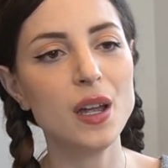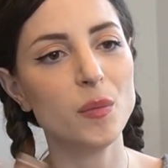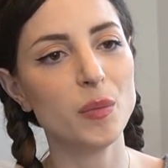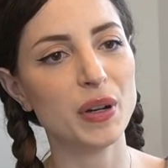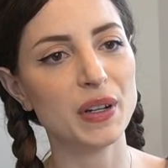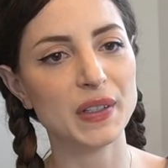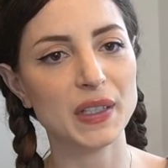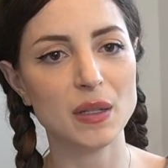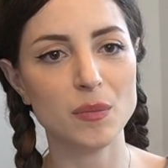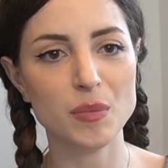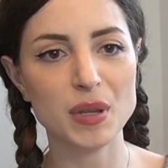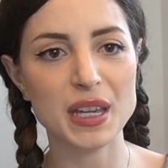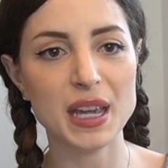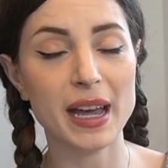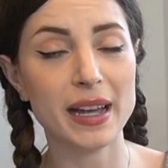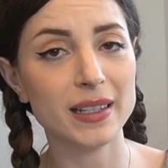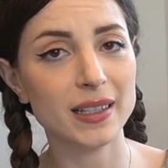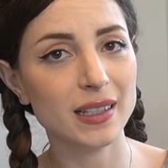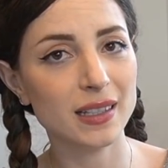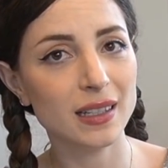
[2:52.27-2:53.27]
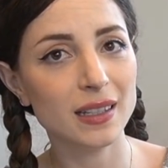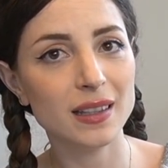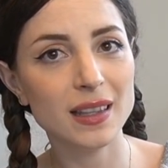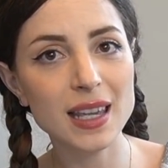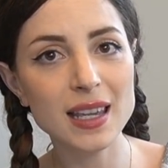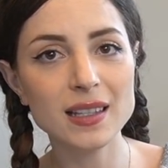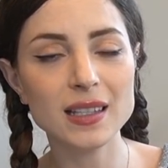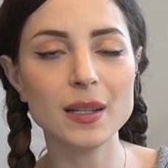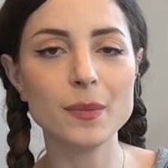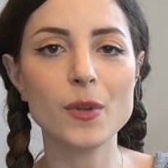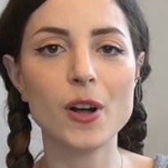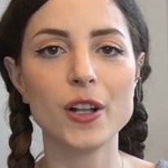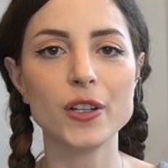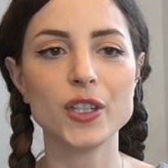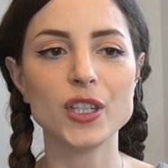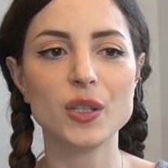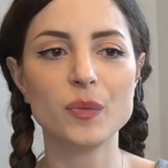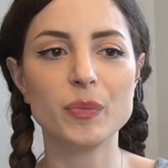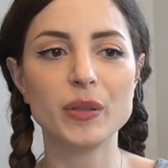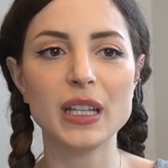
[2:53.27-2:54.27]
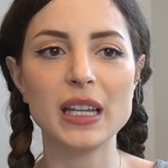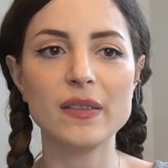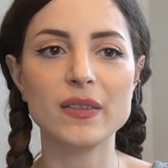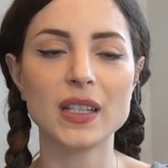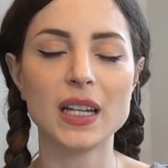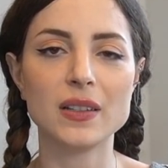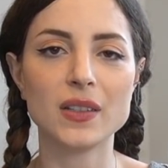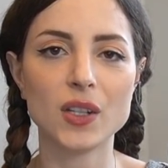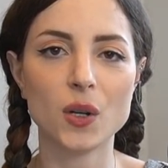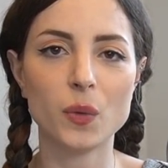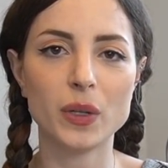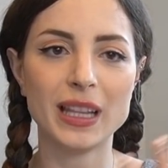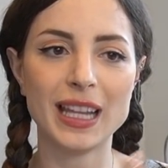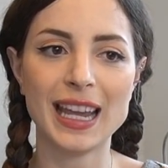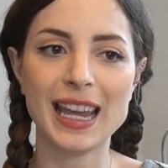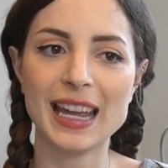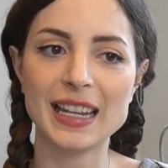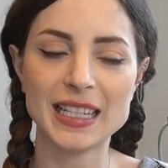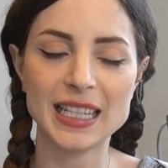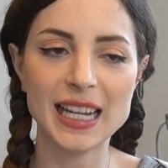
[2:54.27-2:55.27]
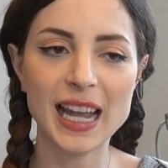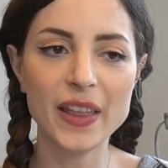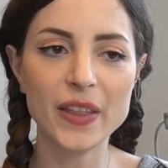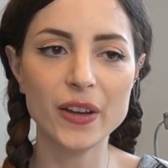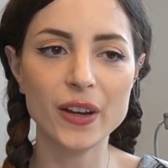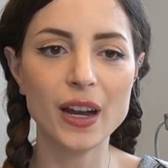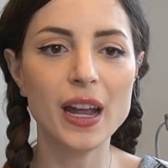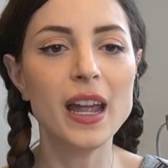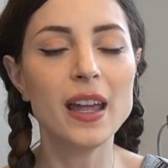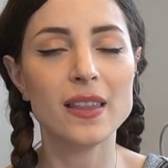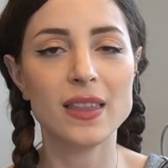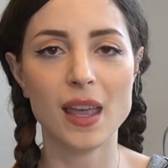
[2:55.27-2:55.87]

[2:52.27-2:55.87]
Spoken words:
person B has these subconscious beliefs, and so when they get together,